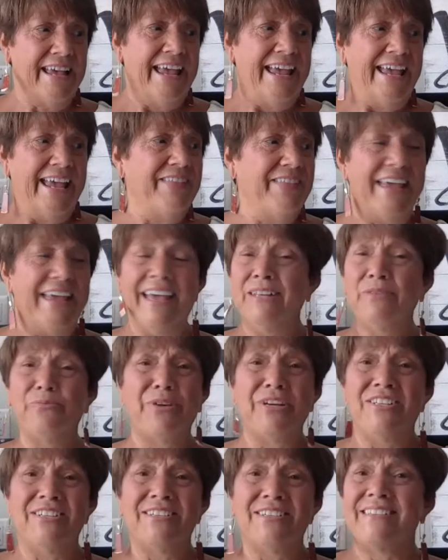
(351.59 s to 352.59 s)
In the end,
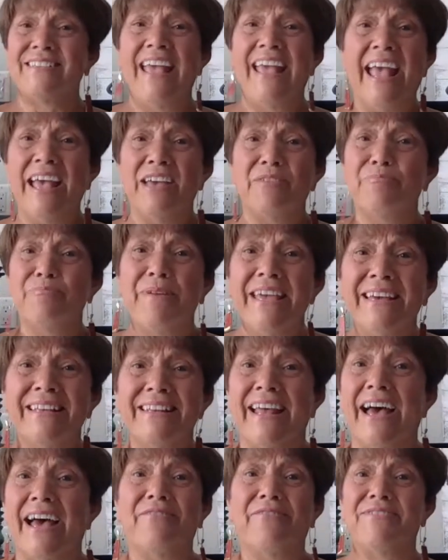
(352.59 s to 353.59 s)
we just can't be
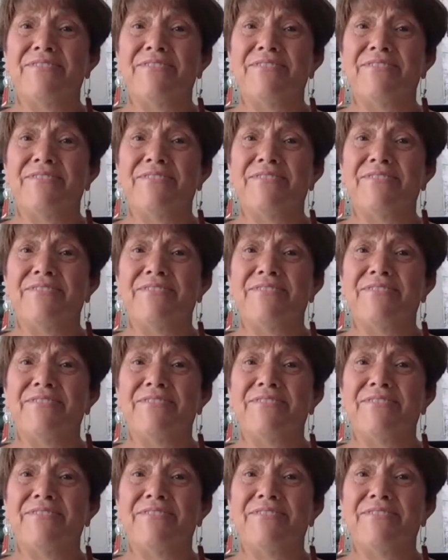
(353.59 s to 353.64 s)
enough